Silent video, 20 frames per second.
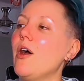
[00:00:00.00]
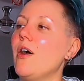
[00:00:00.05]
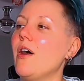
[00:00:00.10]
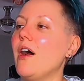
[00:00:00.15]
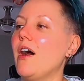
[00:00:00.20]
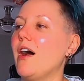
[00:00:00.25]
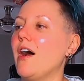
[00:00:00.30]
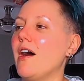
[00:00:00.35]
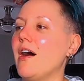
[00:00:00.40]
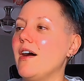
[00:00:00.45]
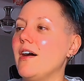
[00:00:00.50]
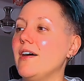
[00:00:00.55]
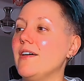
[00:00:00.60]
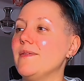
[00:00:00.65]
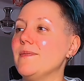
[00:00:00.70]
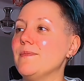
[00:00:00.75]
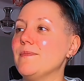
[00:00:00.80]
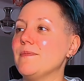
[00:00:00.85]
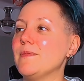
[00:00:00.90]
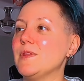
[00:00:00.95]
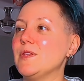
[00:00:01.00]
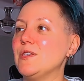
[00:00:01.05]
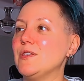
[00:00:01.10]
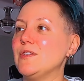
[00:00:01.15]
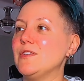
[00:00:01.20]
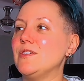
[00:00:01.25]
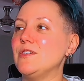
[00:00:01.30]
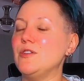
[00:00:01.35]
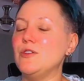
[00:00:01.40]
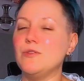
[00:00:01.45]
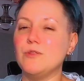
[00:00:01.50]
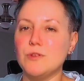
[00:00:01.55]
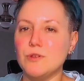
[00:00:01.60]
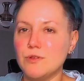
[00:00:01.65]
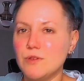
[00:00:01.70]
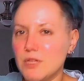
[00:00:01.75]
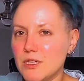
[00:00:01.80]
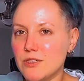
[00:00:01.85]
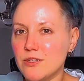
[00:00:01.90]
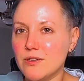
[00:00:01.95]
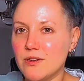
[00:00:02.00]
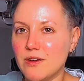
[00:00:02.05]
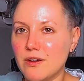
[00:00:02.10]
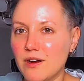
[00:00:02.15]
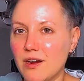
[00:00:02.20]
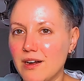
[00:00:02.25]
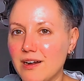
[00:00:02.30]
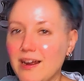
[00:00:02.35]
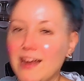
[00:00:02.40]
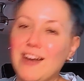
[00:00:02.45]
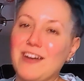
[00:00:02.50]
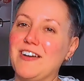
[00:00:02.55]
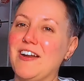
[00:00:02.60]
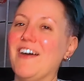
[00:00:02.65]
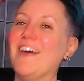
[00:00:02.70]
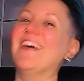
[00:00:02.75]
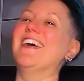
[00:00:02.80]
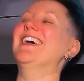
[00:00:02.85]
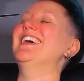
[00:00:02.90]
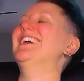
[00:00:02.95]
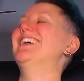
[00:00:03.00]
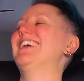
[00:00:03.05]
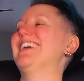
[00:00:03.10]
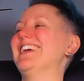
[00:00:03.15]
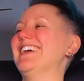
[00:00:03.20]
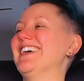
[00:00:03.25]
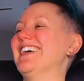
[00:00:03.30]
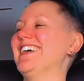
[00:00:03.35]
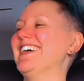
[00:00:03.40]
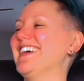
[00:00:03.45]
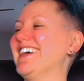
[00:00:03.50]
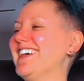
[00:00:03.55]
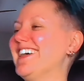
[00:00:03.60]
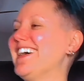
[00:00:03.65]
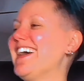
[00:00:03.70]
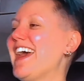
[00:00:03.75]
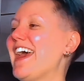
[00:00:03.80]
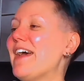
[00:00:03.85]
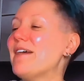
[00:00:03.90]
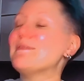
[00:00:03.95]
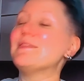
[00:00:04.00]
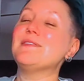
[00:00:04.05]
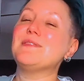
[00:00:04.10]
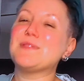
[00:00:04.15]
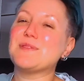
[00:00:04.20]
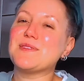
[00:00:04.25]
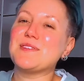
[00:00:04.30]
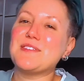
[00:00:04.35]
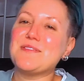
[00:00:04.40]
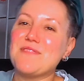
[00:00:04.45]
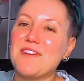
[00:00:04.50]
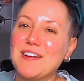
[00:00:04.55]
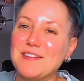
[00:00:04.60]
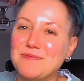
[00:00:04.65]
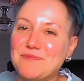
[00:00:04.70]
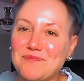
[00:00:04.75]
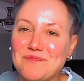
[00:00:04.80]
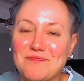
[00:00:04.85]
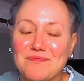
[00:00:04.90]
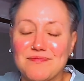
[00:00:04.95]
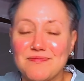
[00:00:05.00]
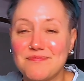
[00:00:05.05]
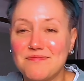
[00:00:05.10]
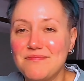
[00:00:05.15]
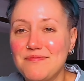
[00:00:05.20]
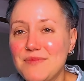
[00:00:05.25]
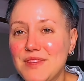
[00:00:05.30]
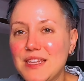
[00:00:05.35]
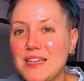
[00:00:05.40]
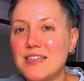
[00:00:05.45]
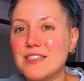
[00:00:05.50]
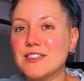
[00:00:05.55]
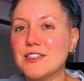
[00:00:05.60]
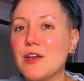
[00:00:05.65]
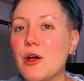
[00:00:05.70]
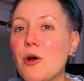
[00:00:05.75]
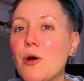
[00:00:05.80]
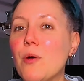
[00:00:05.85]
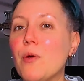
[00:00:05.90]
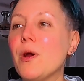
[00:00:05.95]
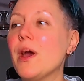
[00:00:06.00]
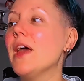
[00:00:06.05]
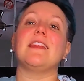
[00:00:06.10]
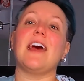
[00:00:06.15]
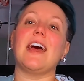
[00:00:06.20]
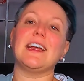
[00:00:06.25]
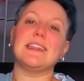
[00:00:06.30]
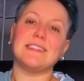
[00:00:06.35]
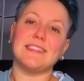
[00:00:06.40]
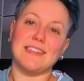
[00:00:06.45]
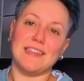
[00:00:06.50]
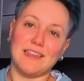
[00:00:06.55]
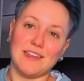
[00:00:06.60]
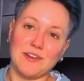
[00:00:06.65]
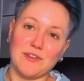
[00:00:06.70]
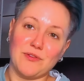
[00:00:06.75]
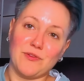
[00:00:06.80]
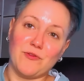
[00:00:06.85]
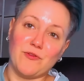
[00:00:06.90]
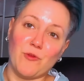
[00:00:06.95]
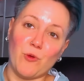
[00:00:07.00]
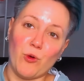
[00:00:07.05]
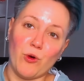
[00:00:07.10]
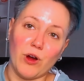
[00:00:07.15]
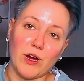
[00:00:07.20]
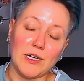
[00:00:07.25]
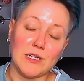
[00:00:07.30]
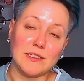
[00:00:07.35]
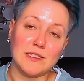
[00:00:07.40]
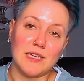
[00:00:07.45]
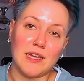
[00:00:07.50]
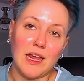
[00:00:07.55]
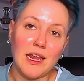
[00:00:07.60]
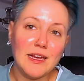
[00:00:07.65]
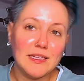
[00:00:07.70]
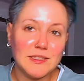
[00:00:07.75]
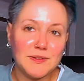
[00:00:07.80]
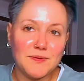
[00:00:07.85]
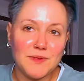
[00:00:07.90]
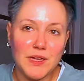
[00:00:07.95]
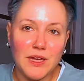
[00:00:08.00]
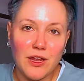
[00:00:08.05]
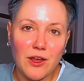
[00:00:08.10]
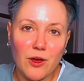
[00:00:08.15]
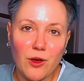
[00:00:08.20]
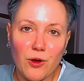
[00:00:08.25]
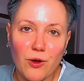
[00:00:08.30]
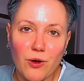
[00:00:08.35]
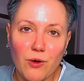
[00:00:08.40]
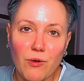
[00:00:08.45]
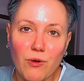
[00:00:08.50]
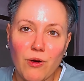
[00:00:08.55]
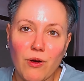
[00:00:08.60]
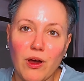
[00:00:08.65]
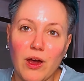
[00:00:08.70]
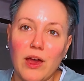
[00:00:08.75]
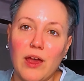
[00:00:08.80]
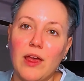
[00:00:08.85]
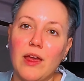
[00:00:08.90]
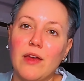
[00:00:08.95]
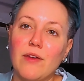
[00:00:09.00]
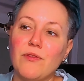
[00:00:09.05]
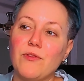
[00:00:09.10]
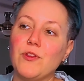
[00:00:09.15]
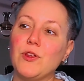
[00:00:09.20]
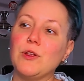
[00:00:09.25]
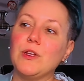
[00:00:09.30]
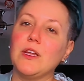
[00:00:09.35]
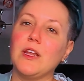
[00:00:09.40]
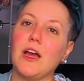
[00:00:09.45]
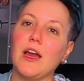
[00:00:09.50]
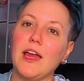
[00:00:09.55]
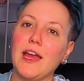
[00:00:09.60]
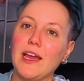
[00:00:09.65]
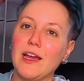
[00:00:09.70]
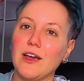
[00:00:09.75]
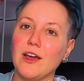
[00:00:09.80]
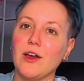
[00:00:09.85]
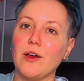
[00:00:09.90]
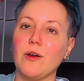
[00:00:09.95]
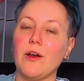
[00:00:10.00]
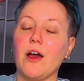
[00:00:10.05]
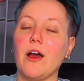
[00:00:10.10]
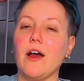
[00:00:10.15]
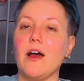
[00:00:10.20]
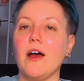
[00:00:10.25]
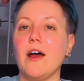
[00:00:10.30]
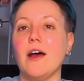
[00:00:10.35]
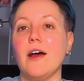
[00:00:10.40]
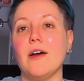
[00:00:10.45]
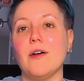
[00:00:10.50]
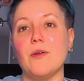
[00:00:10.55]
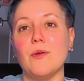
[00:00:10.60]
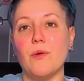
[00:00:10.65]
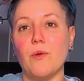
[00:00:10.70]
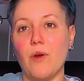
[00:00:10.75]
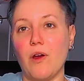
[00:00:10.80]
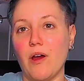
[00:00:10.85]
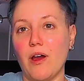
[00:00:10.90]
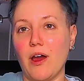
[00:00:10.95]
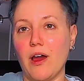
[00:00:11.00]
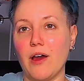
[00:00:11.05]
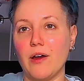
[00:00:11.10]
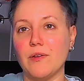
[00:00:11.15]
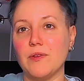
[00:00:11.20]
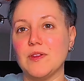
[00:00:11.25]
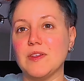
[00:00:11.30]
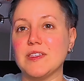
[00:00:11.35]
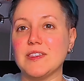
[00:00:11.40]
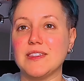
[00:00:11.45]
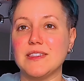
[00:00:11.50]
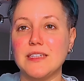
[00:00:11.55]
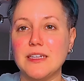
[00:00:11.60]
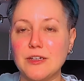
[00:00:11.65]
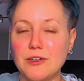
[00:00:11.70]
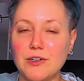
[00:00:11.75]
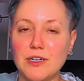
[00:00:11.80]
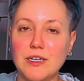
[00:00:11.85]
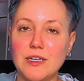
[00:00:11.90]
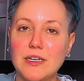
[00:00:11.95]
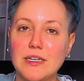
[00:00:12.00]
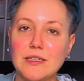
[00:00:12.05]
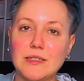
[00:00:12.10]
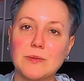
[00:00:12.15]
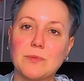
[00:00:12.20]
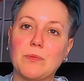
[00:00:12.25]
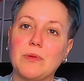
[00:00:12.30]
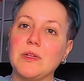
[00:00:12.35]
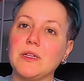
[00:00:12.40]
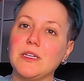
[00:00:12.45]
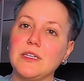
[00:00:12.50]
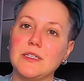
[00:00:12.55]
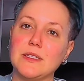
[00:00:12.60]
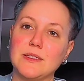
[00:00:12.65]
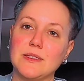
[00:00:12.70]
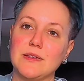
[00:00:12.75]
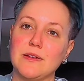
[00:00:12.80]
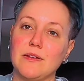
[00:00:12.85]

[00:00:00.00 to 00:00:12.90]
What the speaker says: Do you do digital art? I don't know. But it was really fun. So that's it for today's video. If you like how this series, please